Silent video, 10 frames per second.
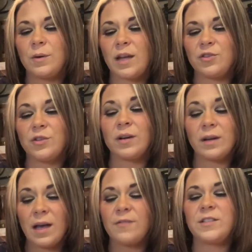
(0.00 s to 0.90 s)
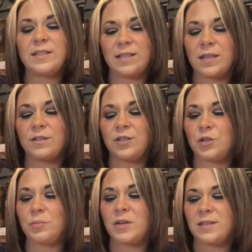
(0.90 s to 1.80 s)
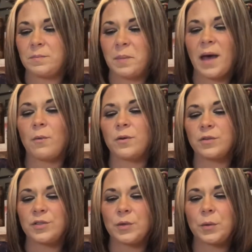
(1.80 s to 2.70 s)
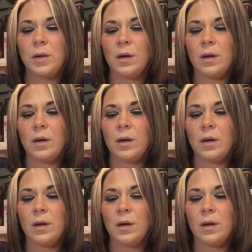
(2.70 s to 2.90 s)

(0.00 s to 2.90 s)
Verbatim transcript: and you're going to have to stand in your present power. So